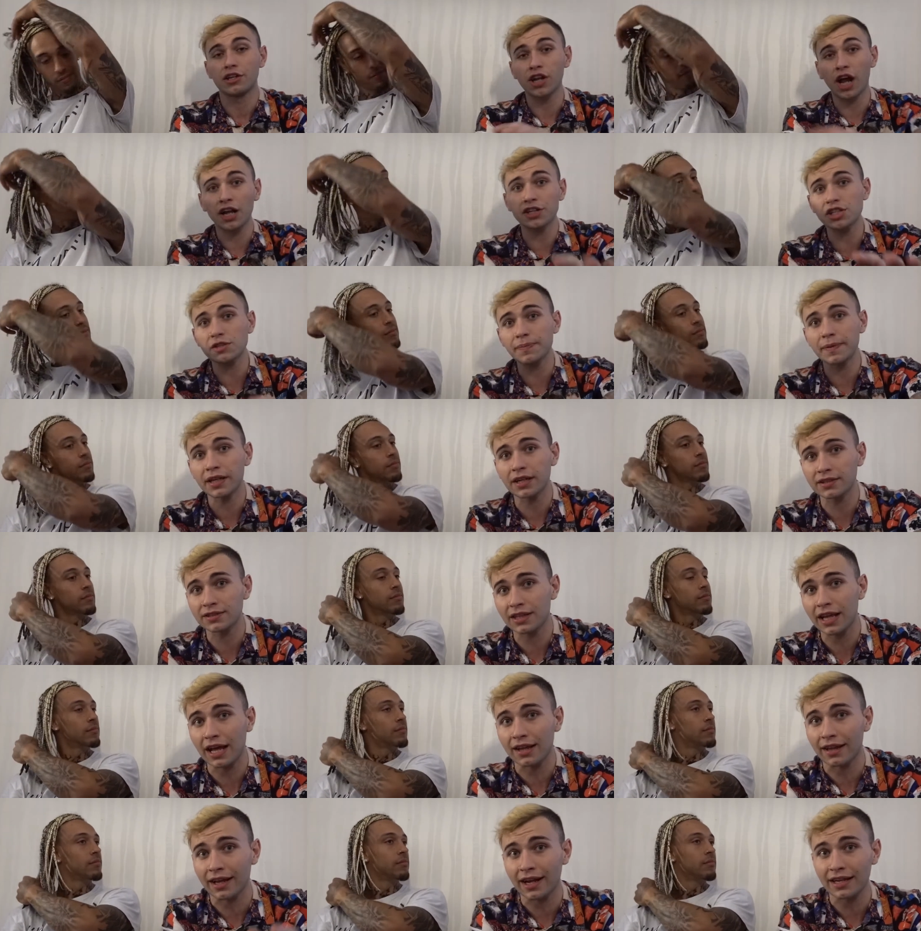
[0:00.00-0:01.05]
Speaker 1: Not just because of that,
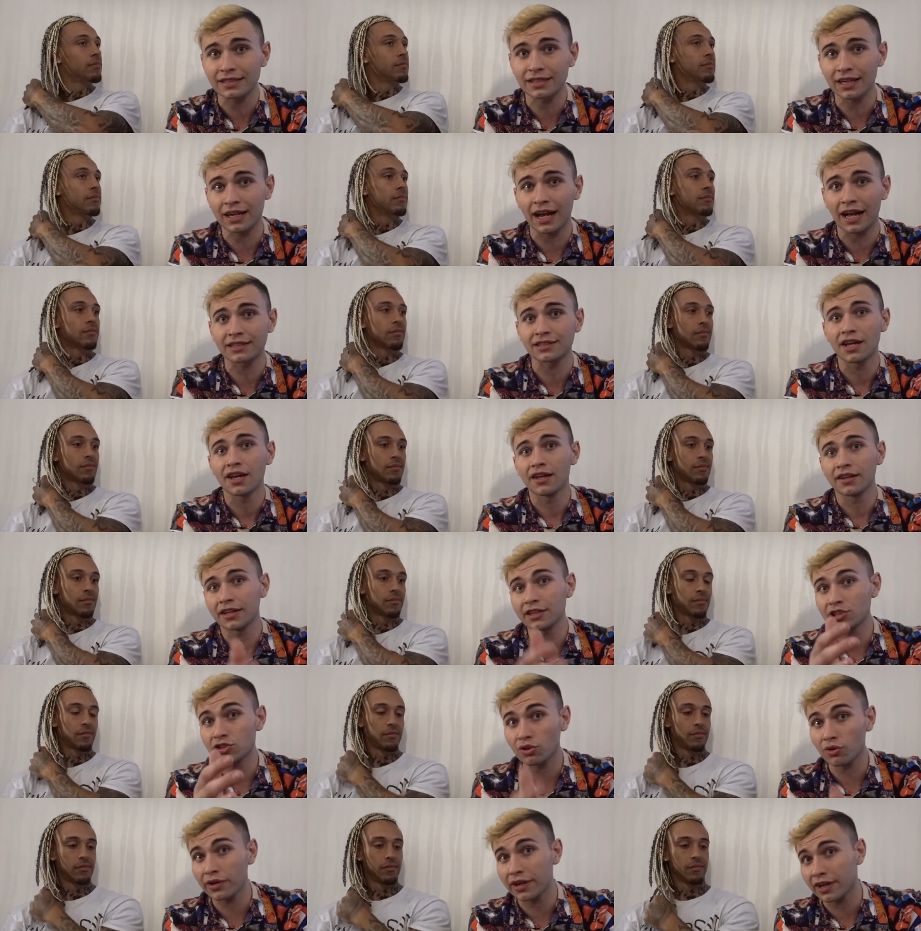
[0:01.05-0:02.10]
like I said, guys, this
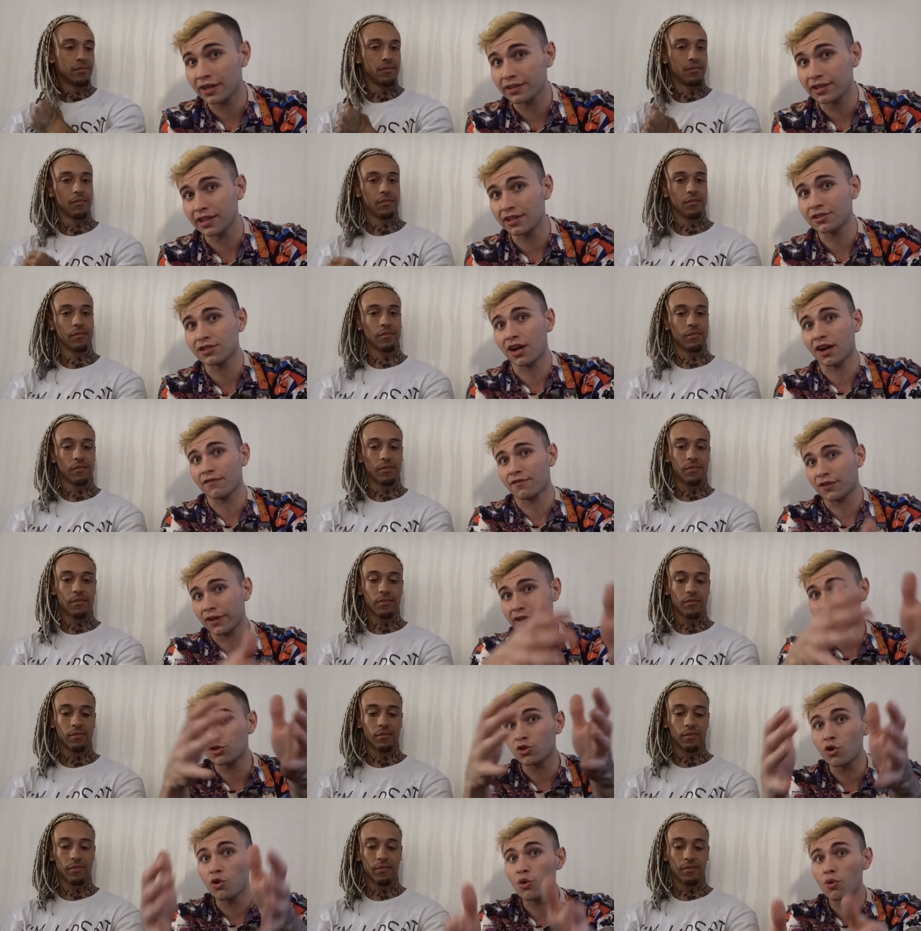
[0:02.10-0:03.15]
story continues on for like
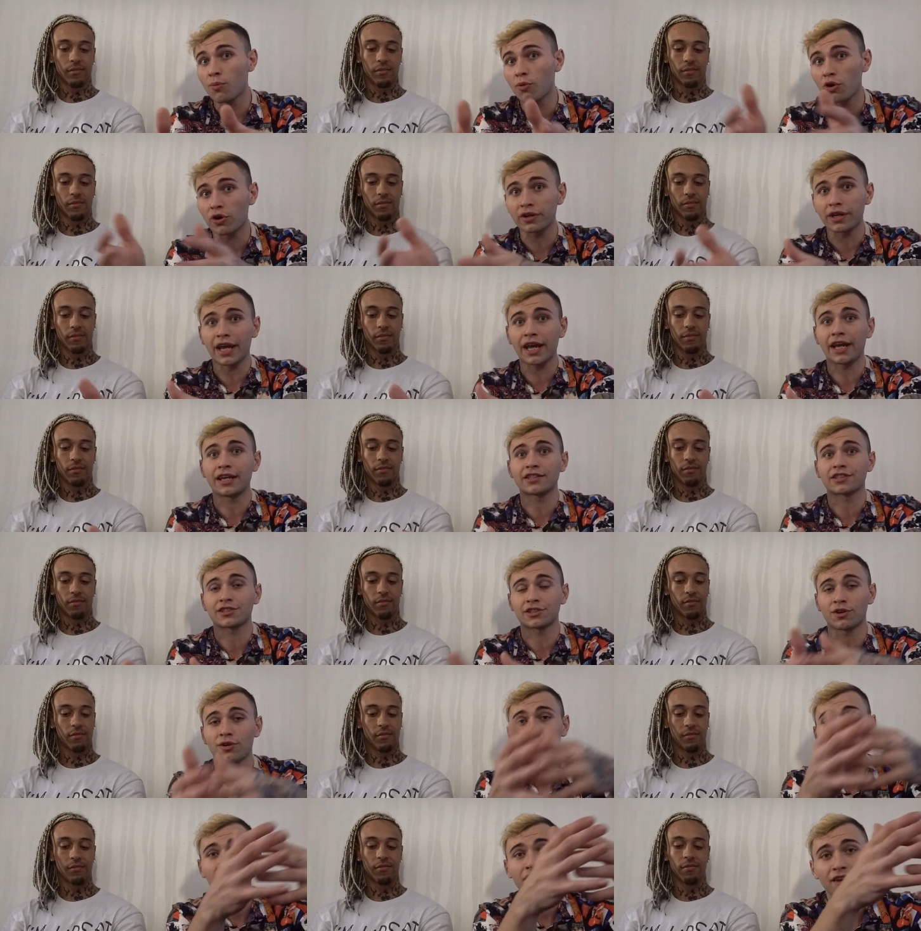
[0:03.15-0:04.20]
two more days. So
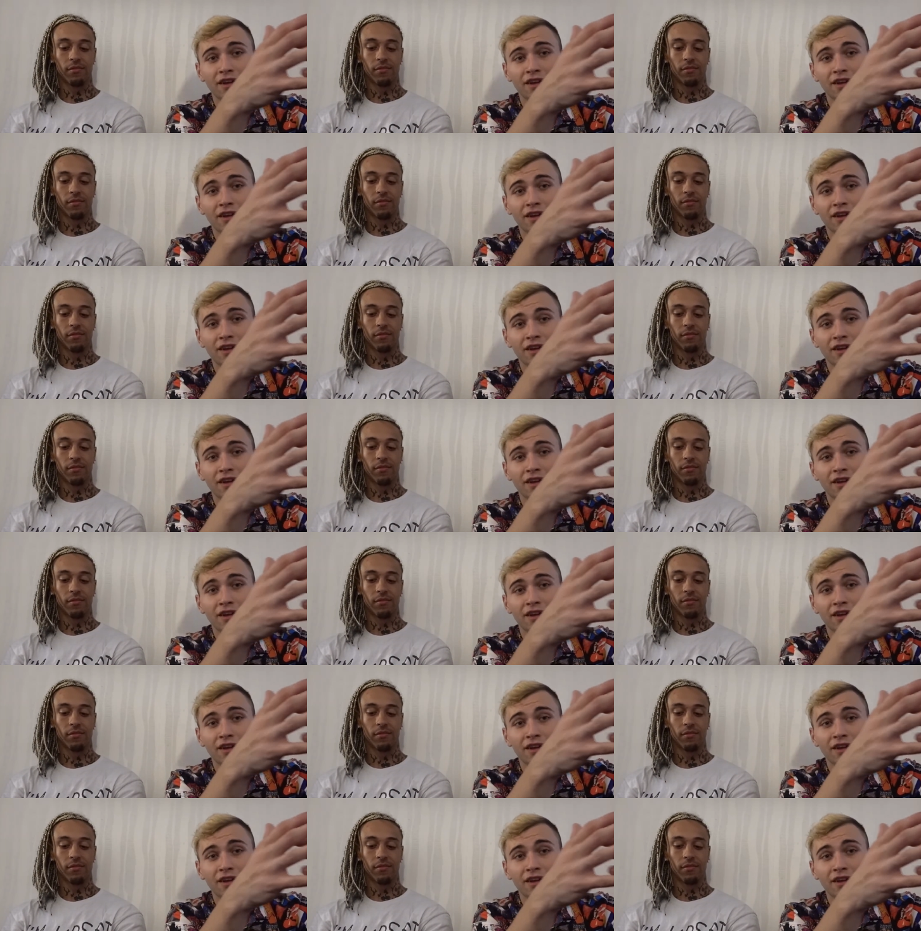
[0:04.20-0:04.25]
